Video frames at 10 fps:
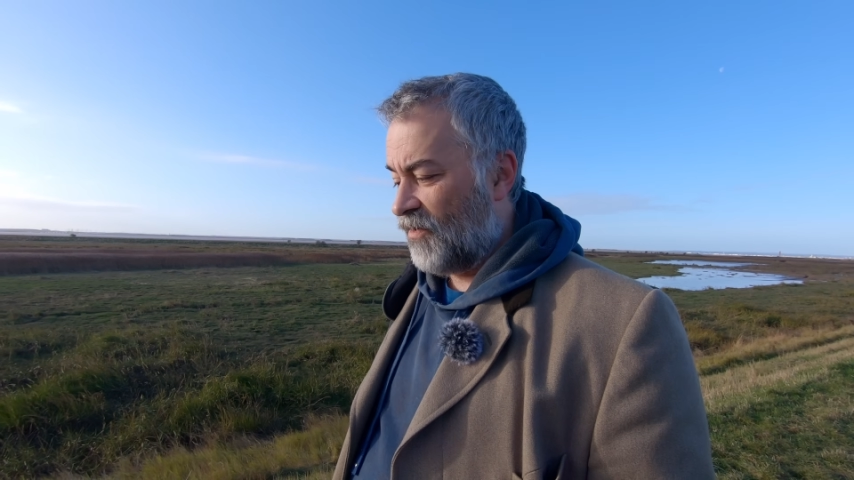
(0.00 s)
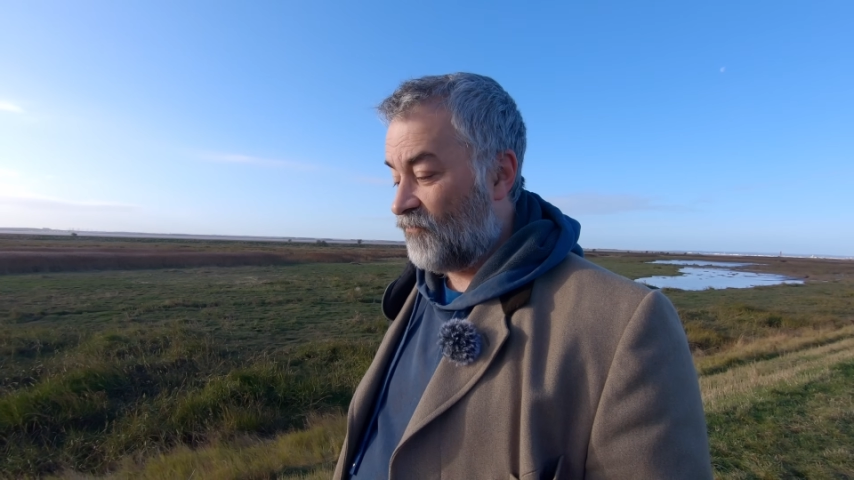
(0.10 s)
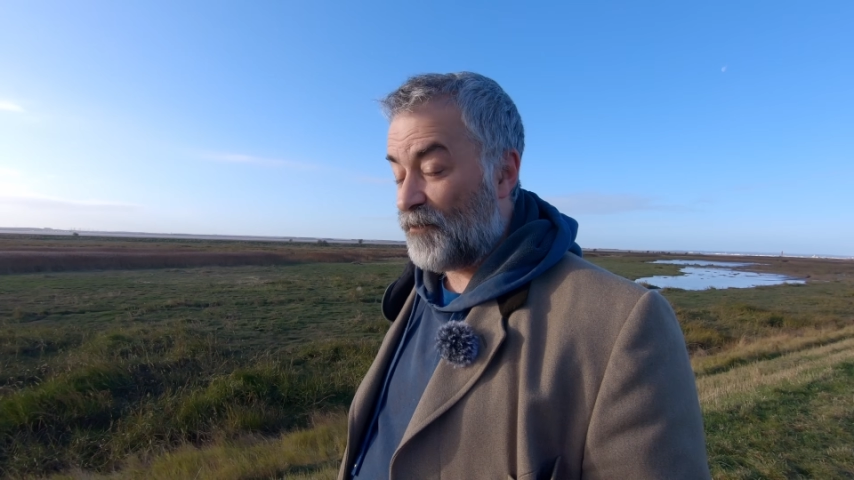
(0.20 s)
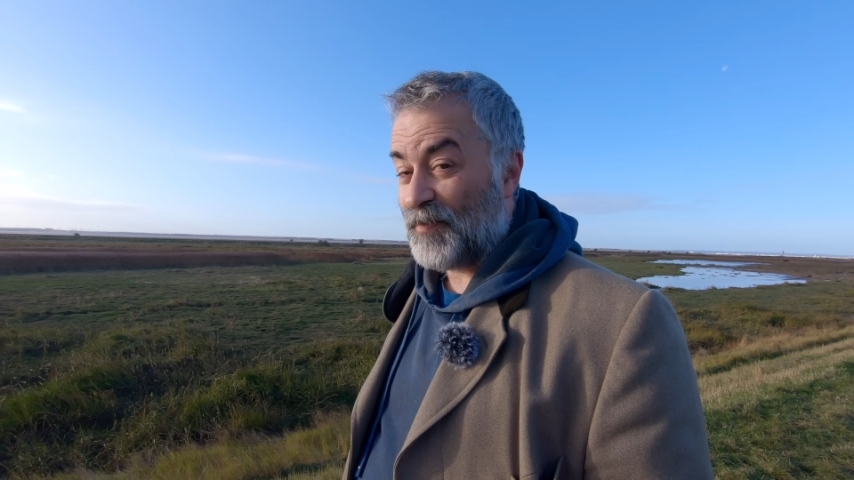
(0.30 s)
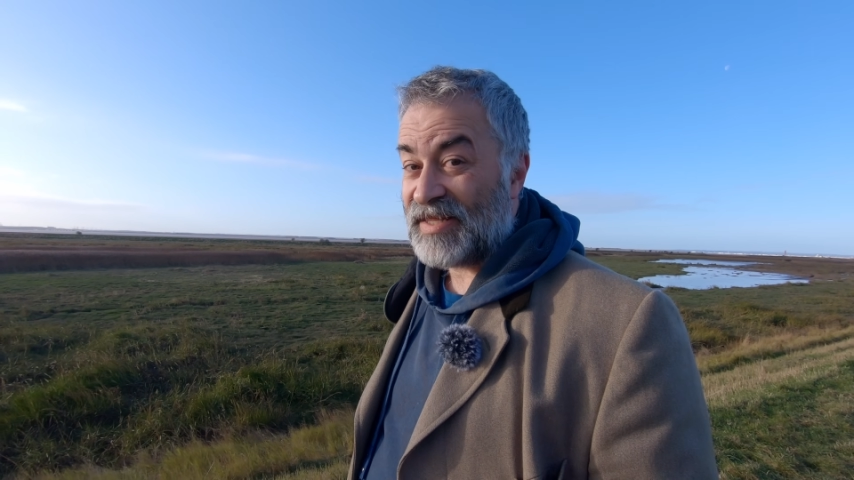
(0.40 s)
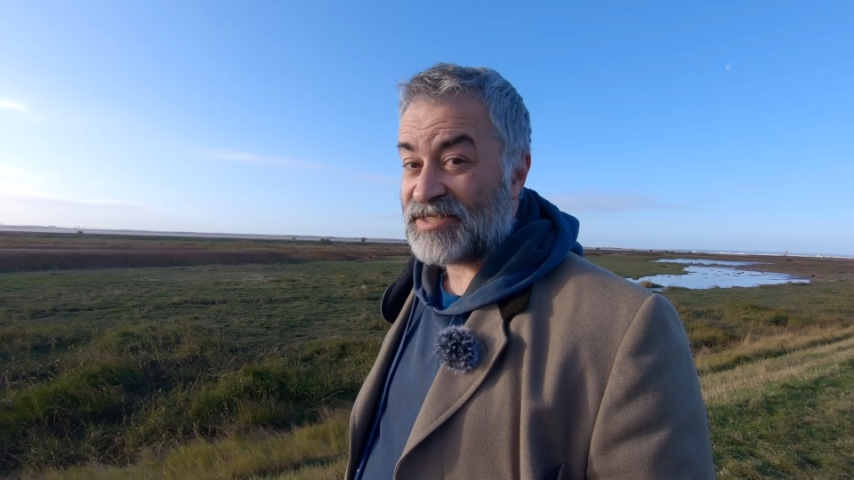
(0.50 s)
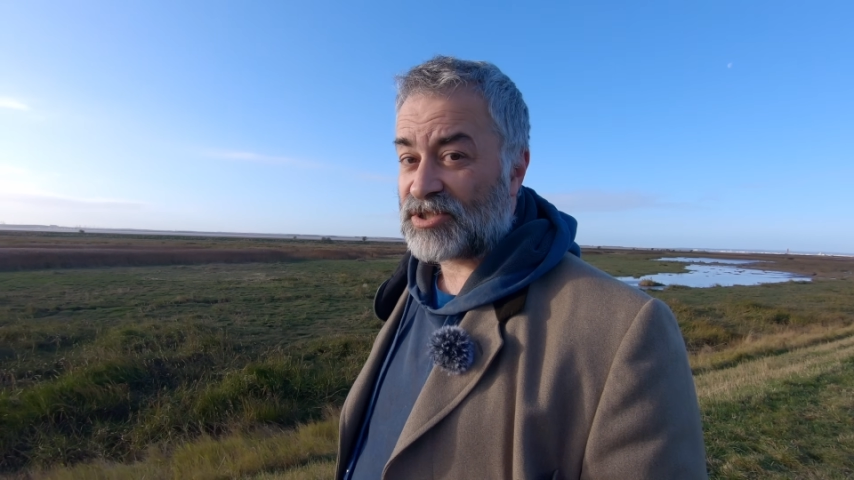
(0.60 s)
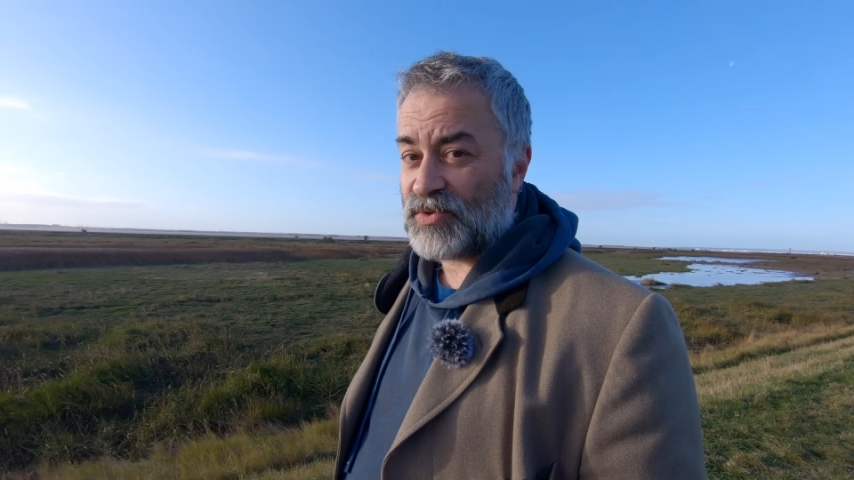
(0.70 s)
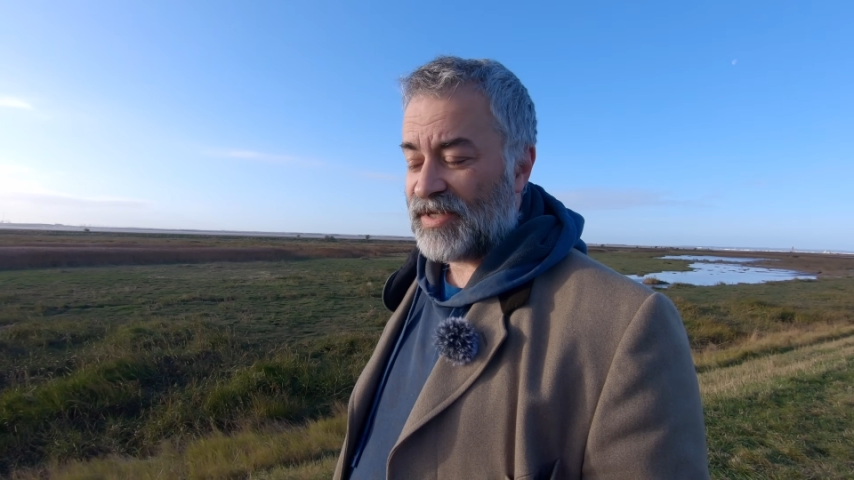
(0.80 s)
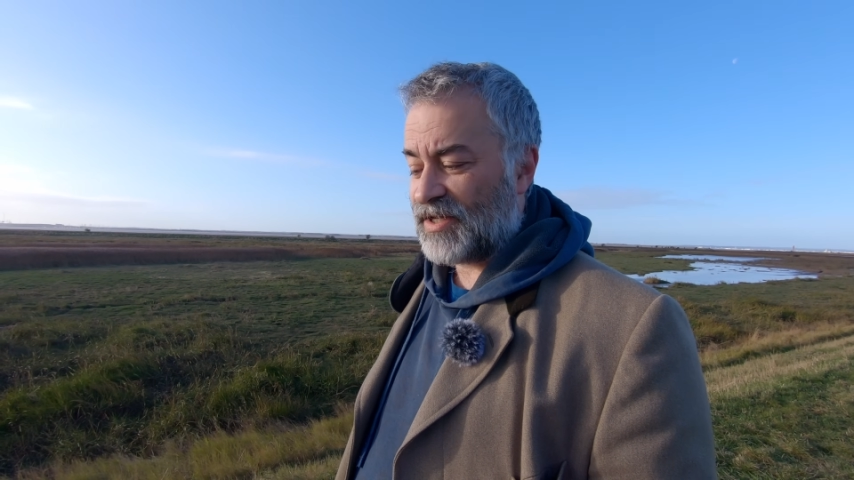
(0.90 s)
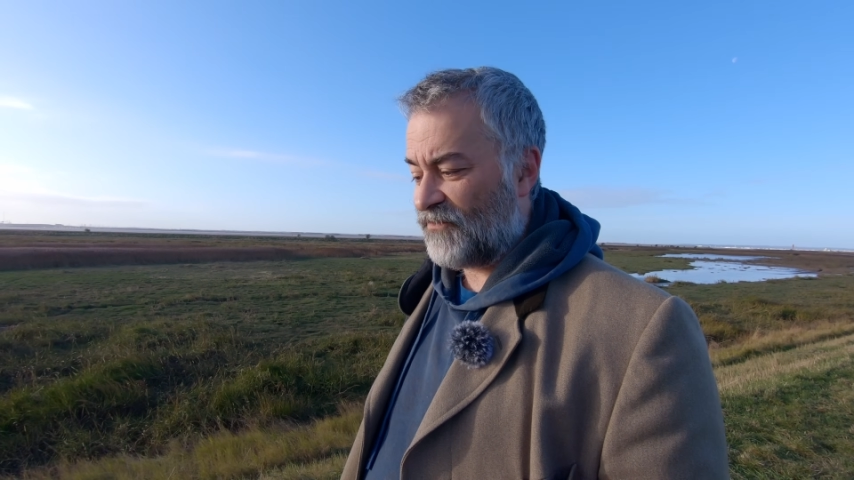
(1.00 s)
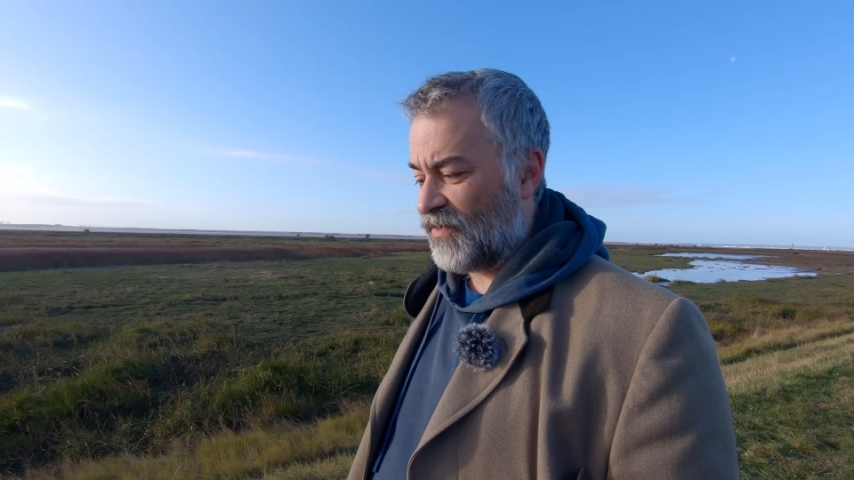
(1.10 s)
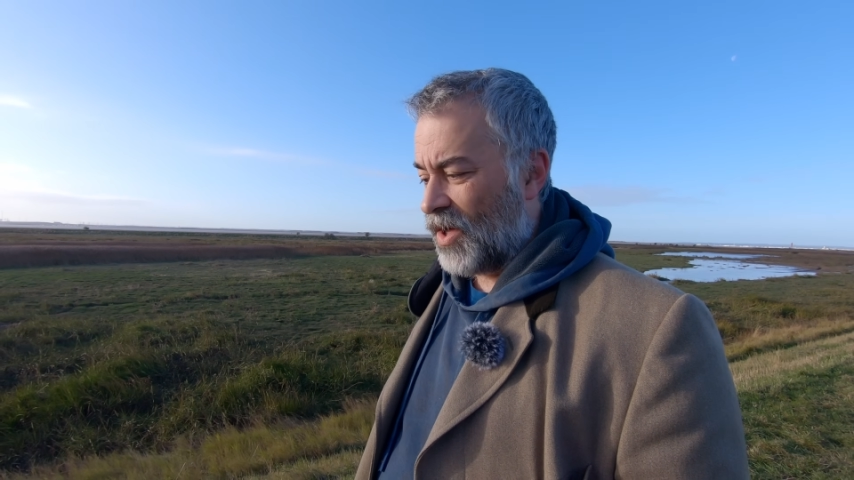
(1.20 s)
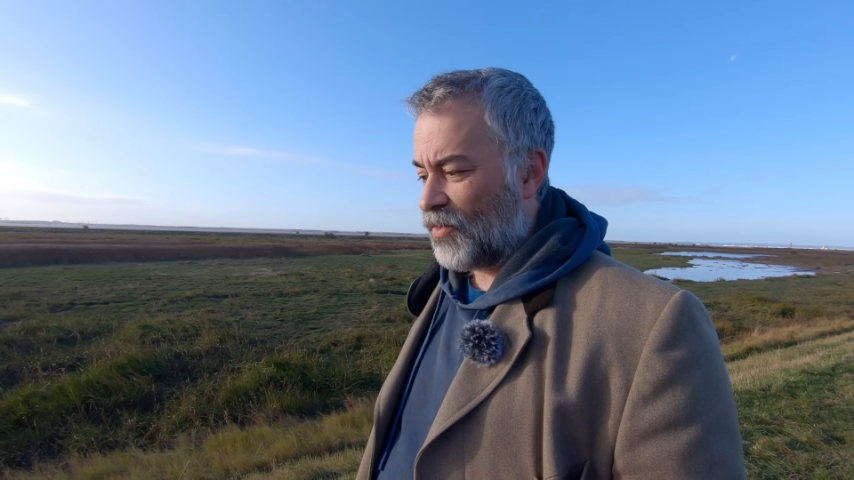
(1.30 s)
of blitzkrieg, of